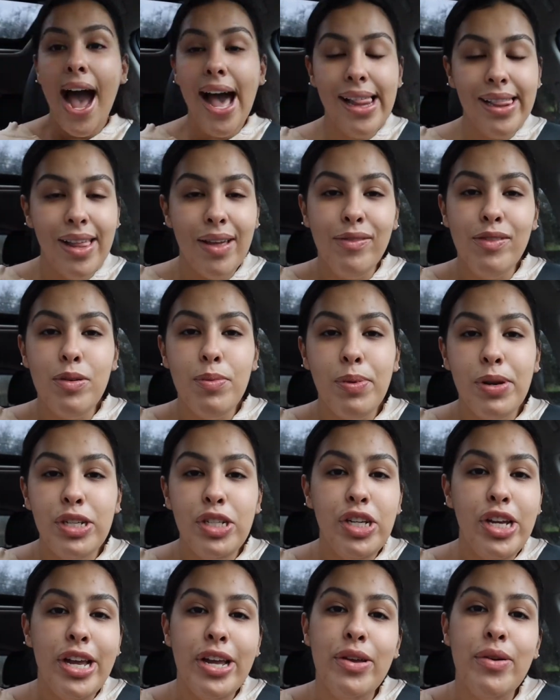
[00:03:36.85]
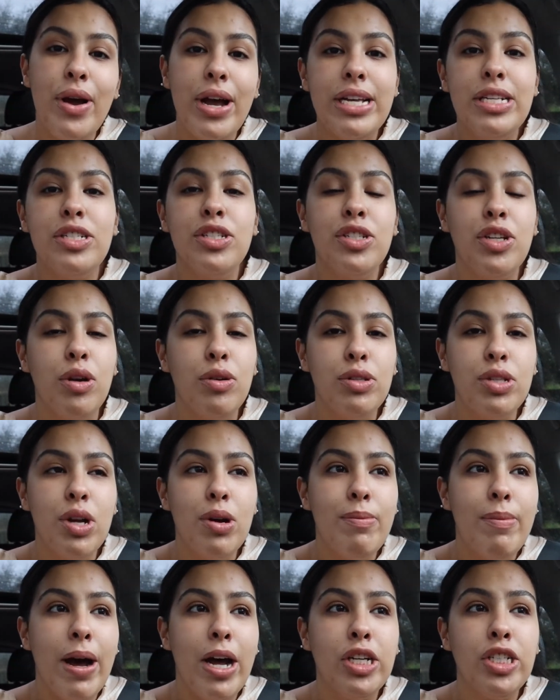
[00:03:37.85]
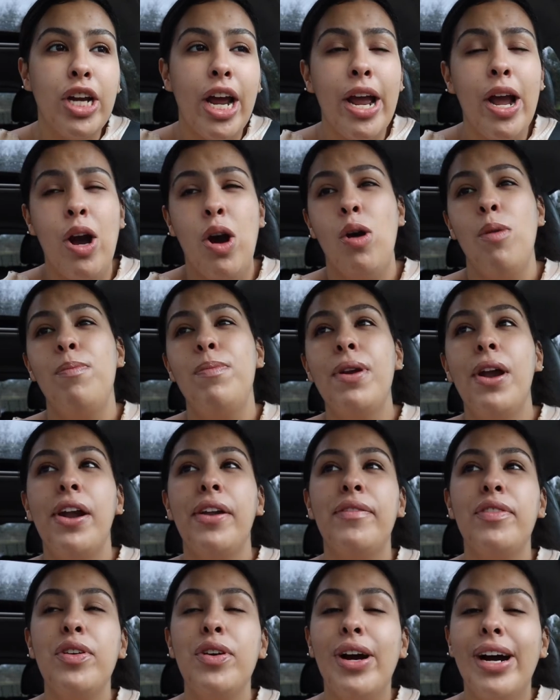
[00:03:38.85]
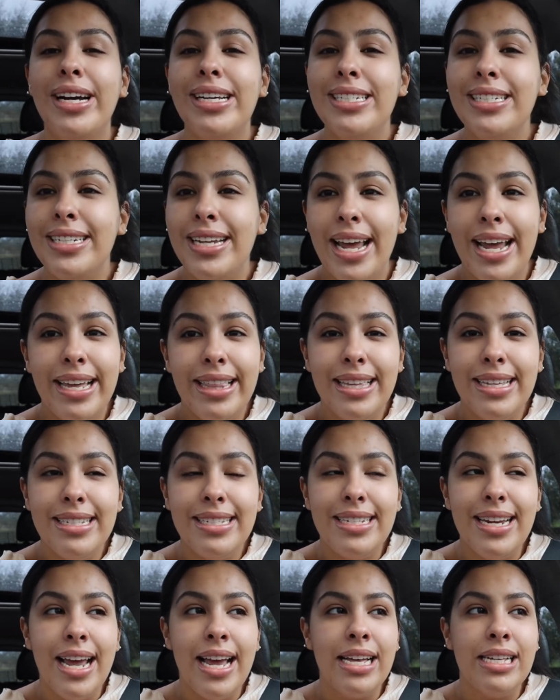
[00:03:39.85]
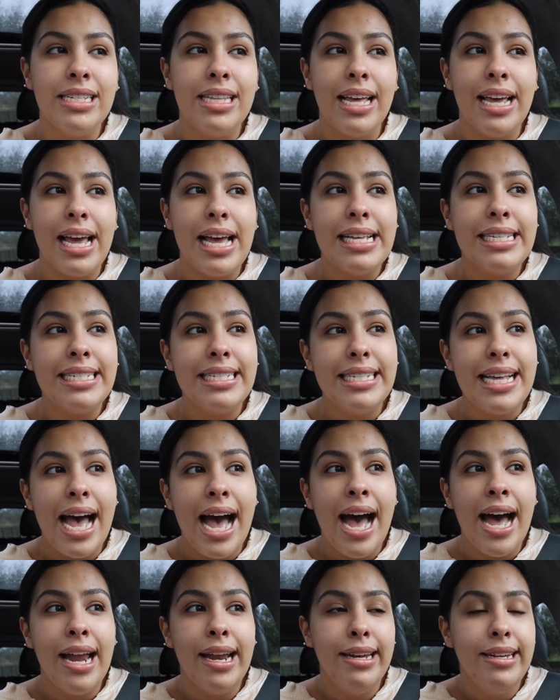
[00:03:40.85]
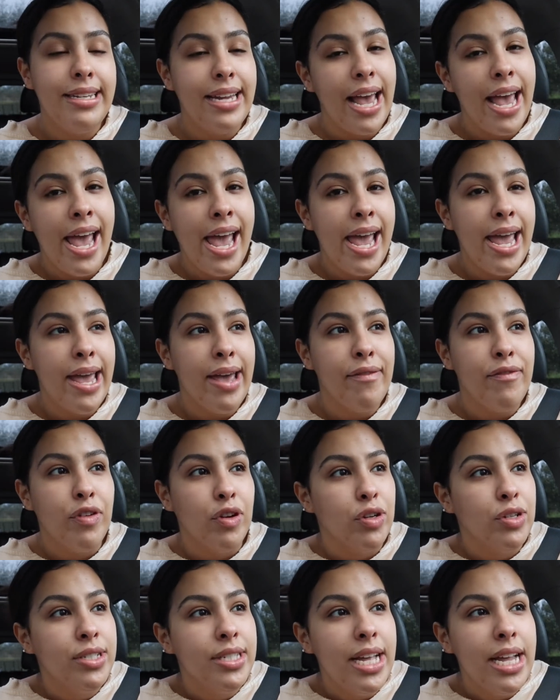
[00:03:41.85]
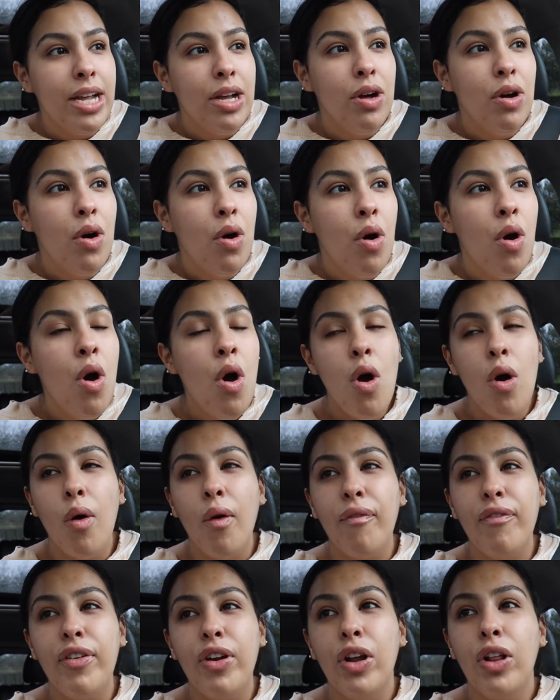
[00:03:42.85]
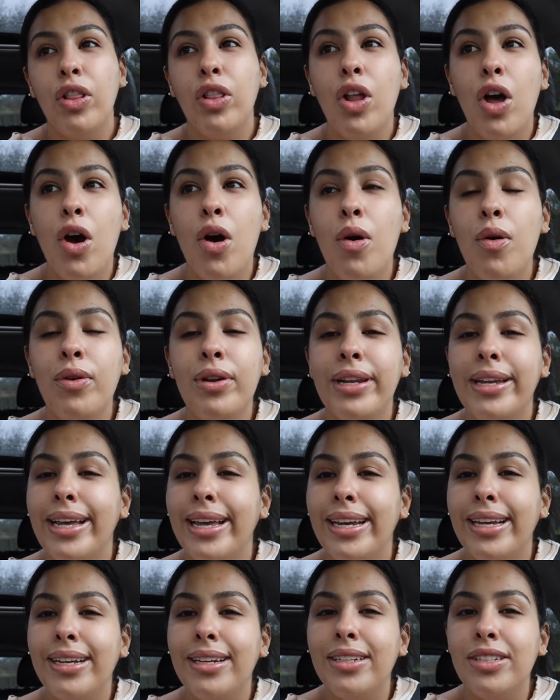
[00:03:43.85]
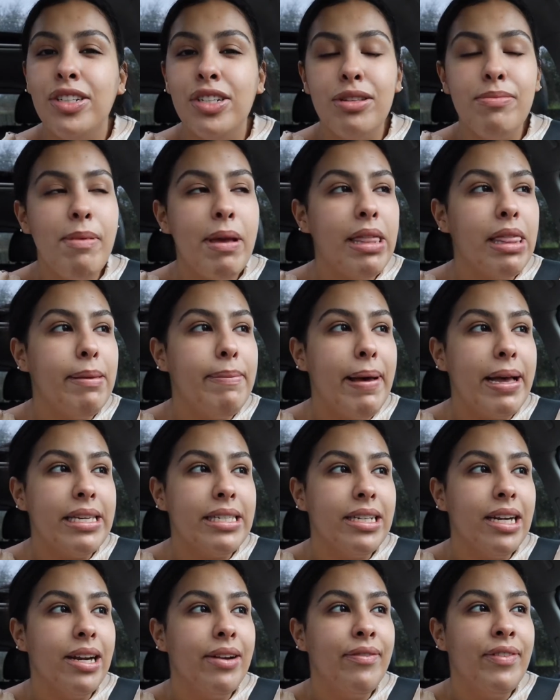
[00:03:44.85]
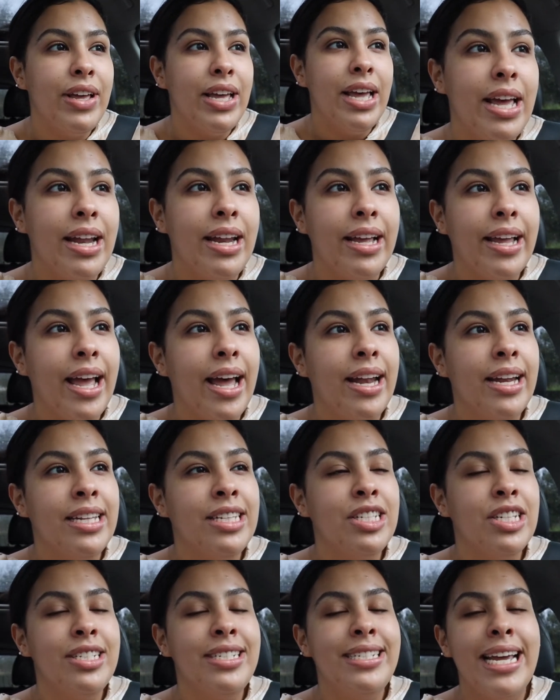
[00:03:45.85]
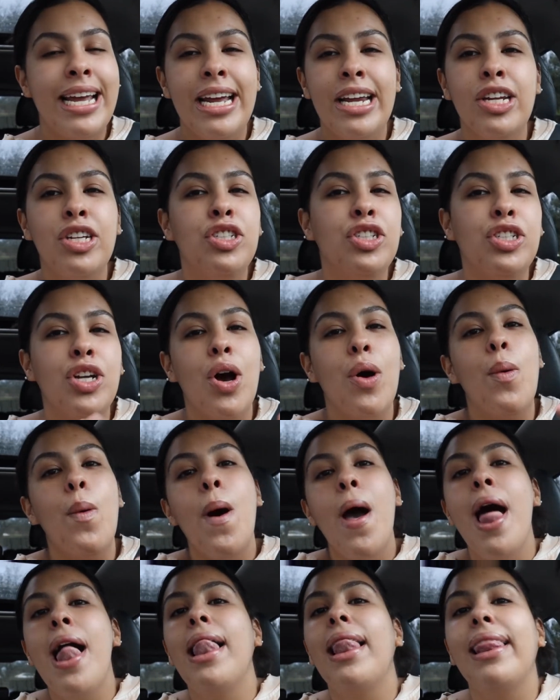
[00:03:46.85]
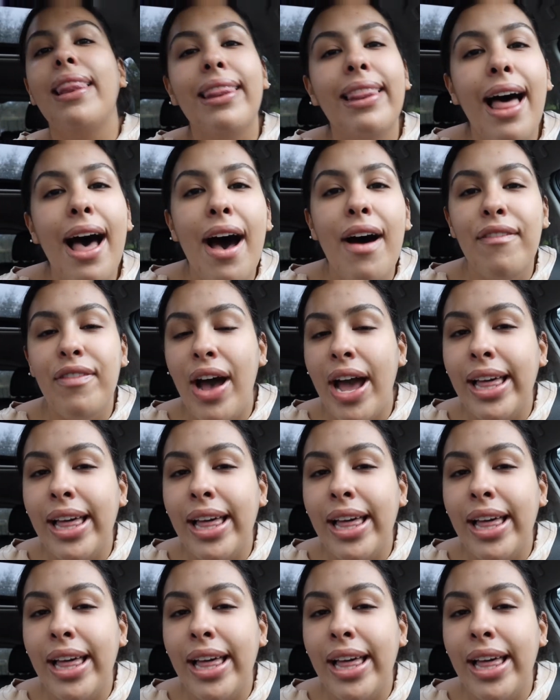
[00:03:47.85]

I love and appreciate you guys so, so much. I hope none of you guys take this day as like a sad day if you're single or if you're alone. Like, just make the best out of it. And again, it's a day to show love.